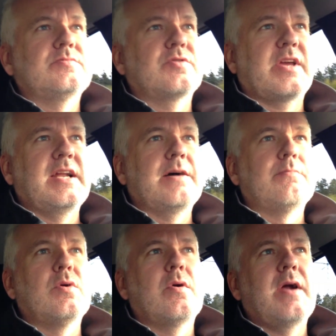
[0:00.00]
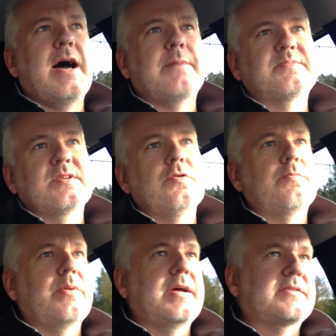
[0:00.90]
you can have more apps
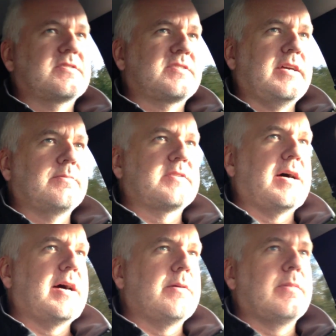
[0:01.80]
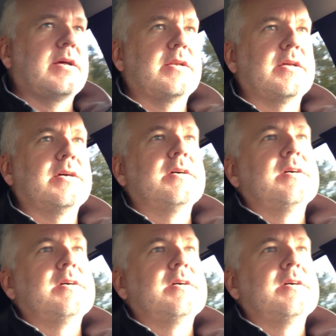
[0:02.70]
open at the same time, and